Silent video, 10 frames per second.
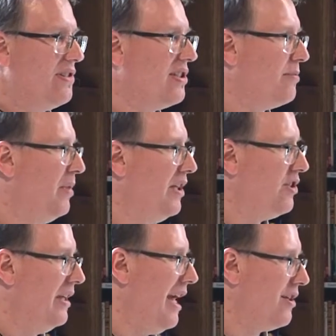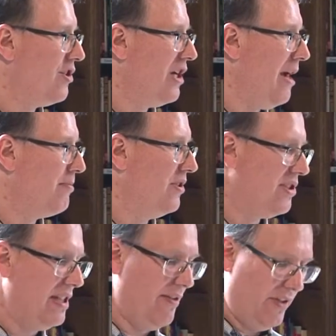speech in Acts chapter
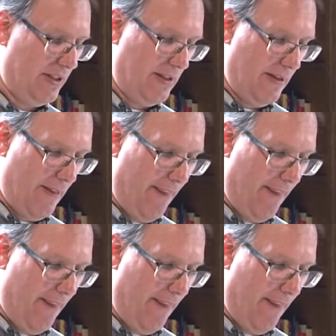7